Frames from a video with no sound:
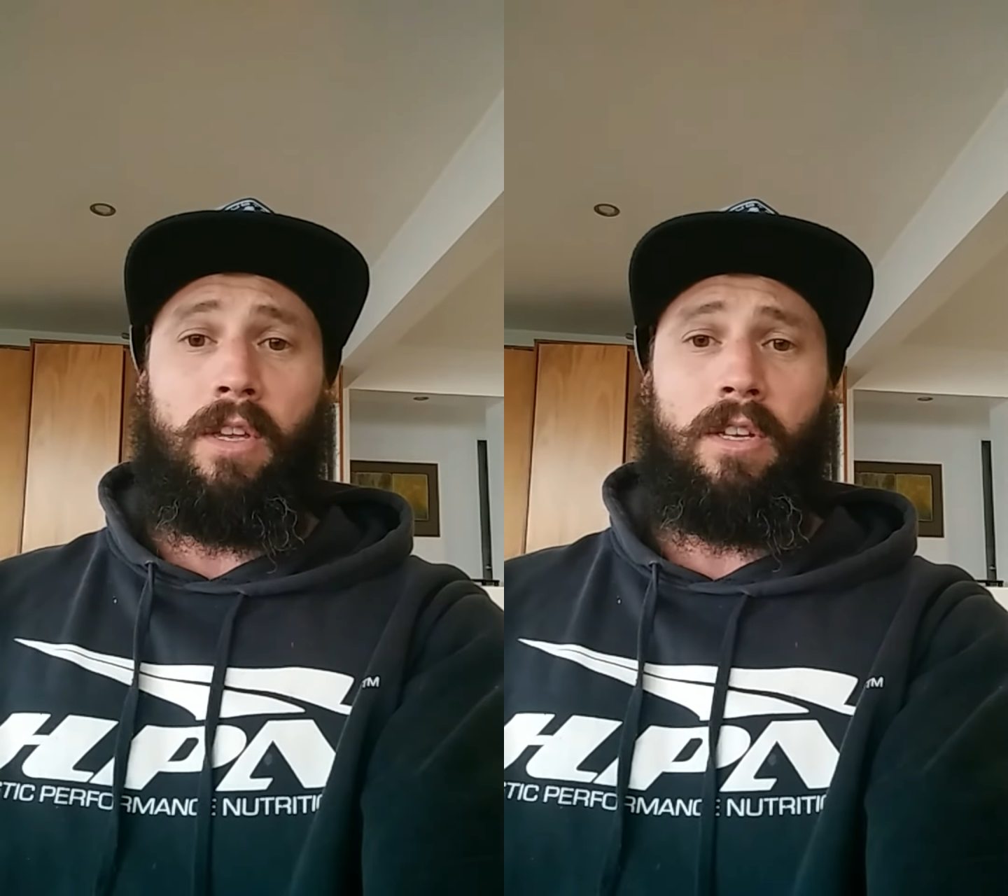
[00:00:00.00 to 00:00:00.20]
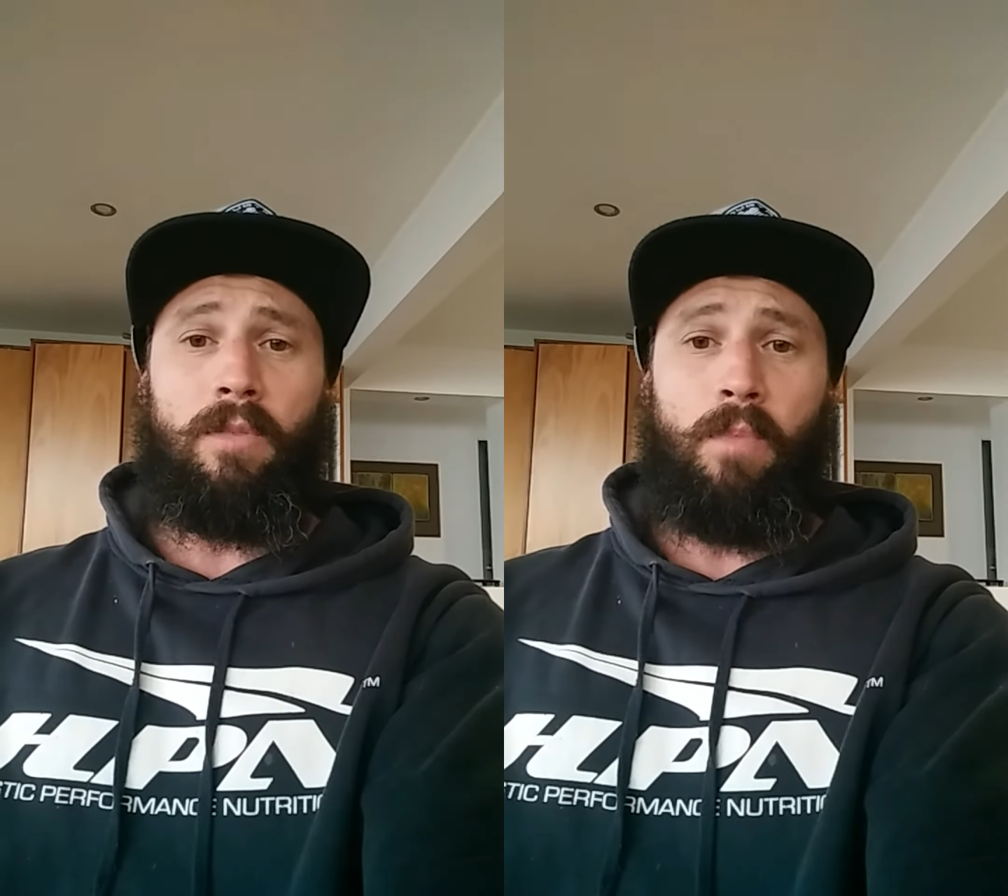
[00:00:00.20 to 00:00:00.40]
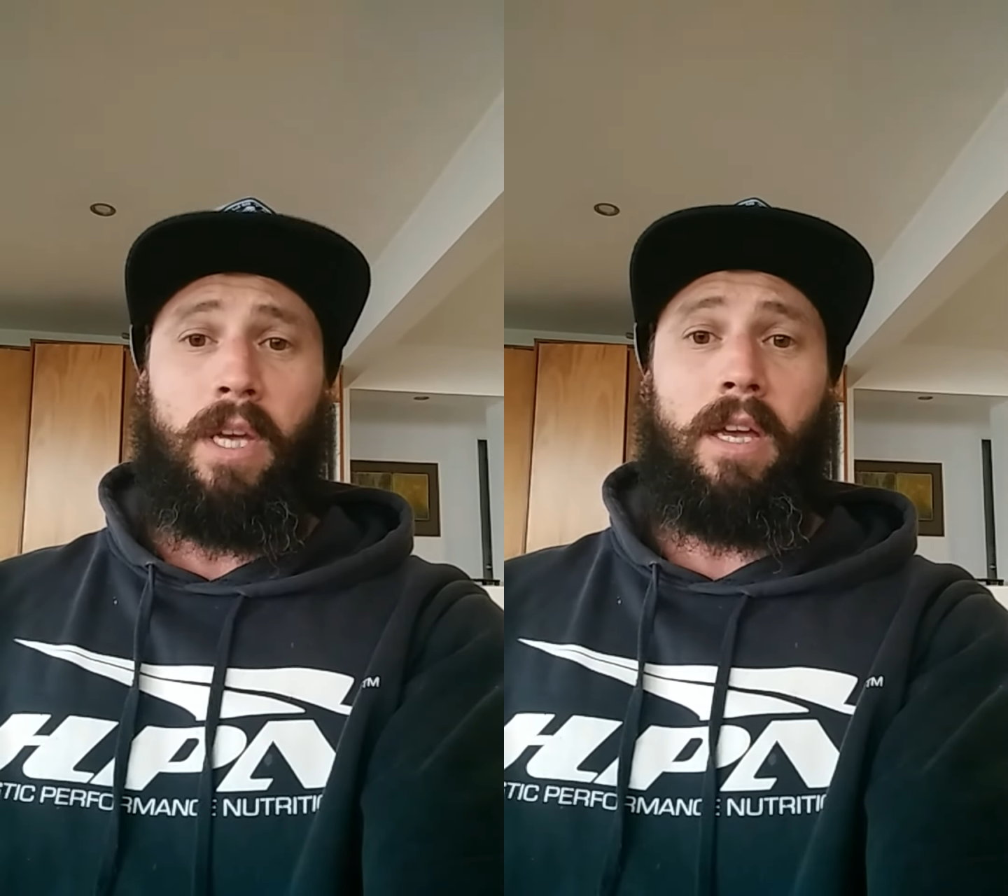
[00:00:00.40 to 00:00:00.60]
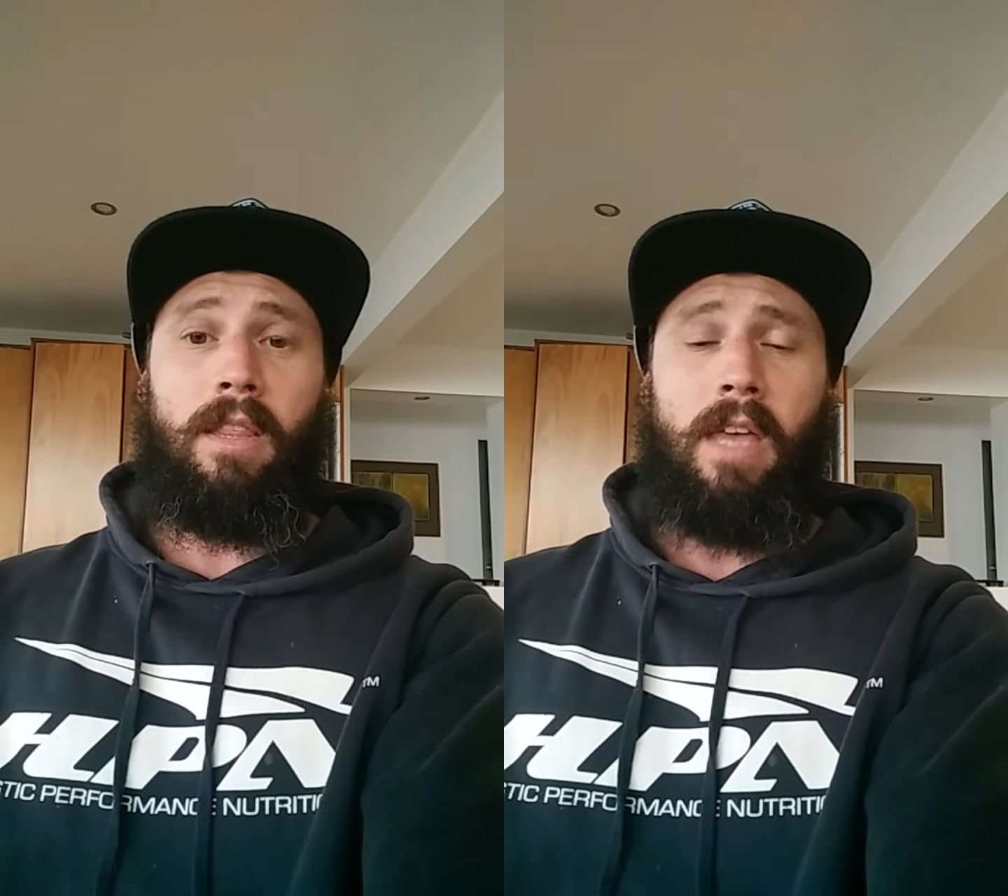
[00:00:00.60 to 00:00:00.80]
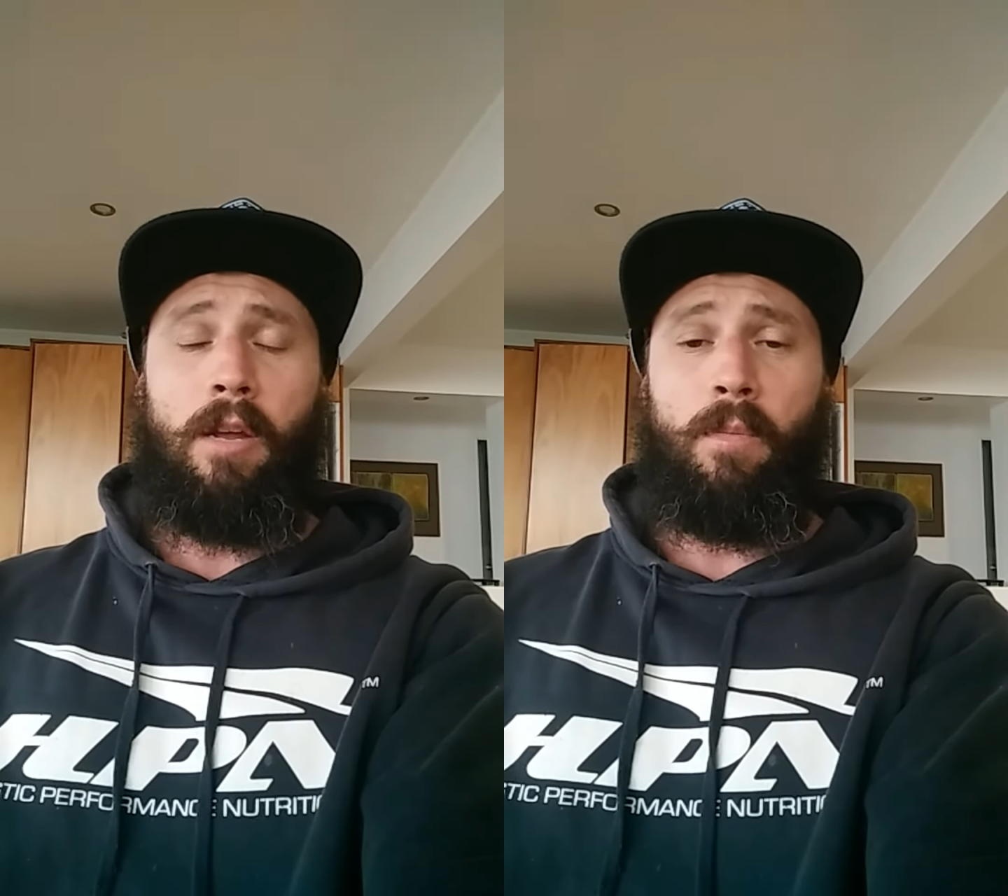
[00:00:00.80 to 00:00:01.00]
that is bigger
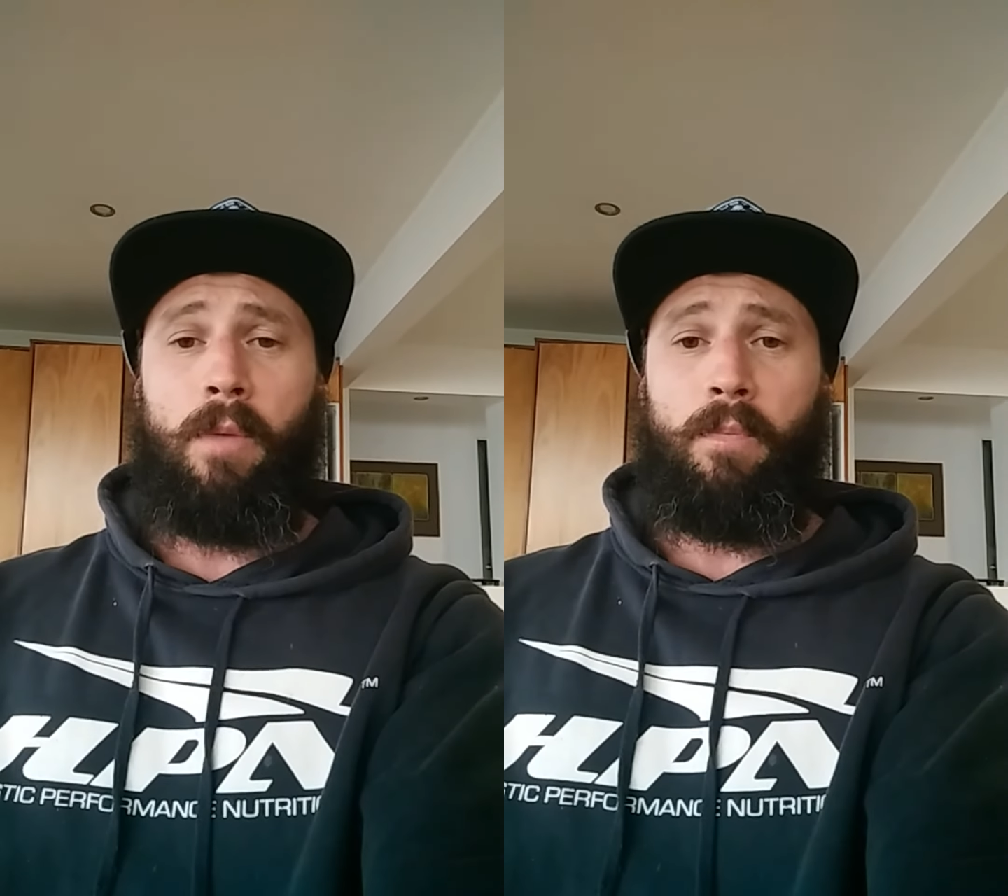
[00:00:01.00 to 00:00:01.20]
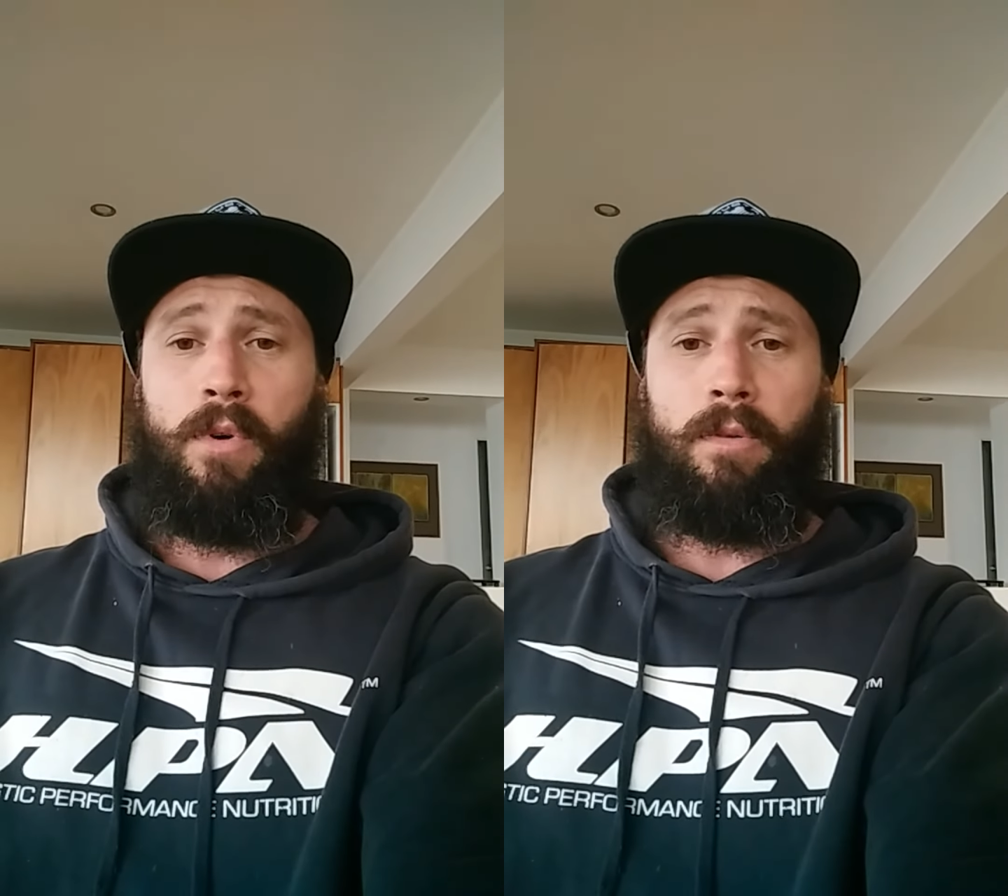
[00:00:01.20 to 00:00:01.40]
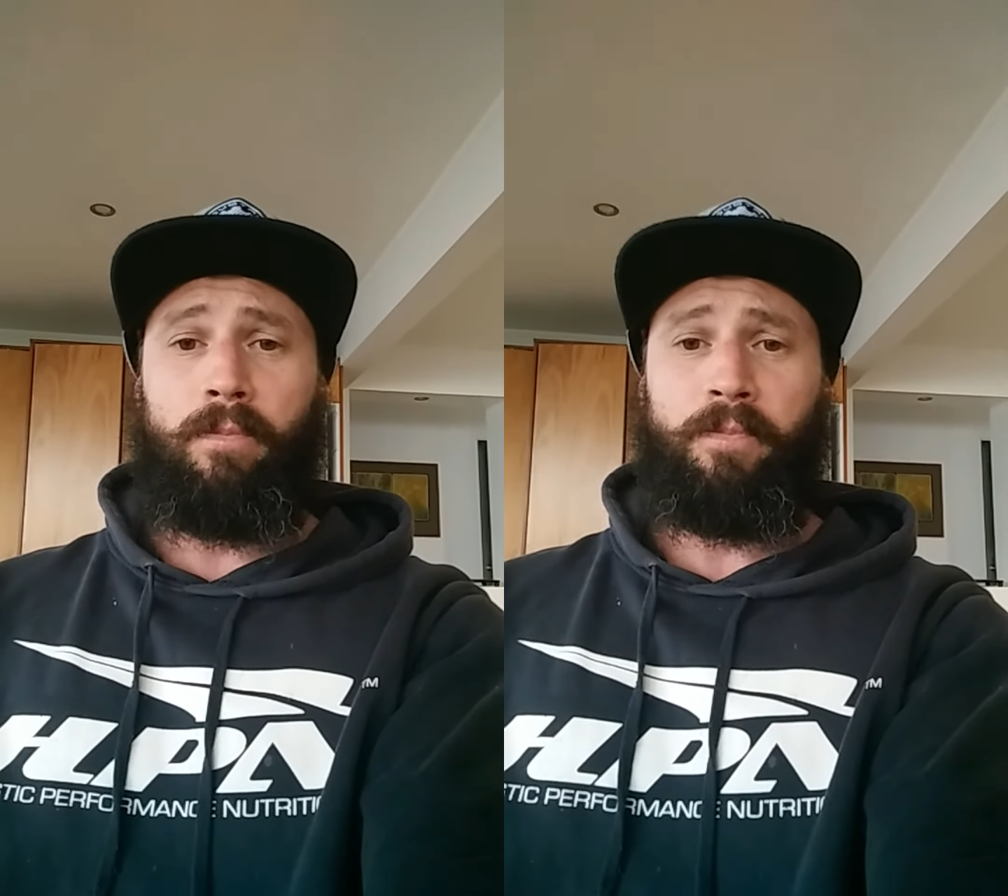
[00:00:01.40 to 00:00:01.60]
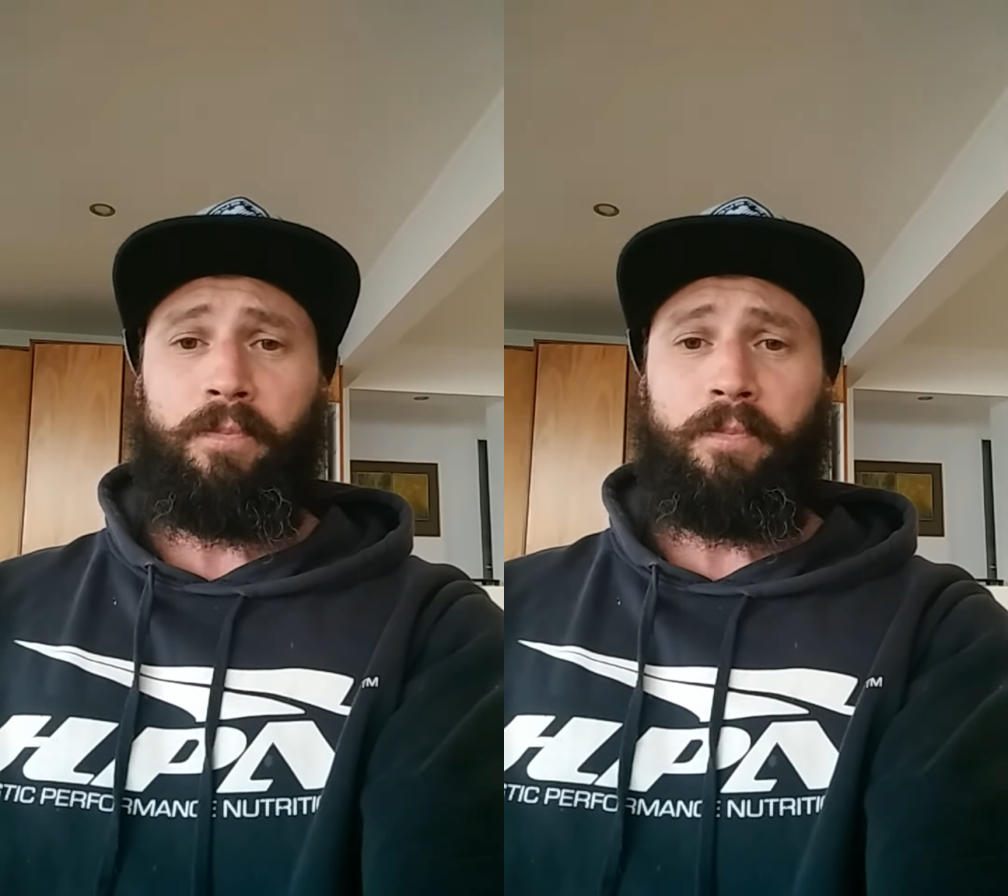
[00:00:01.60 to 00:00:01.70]
than a pit bull,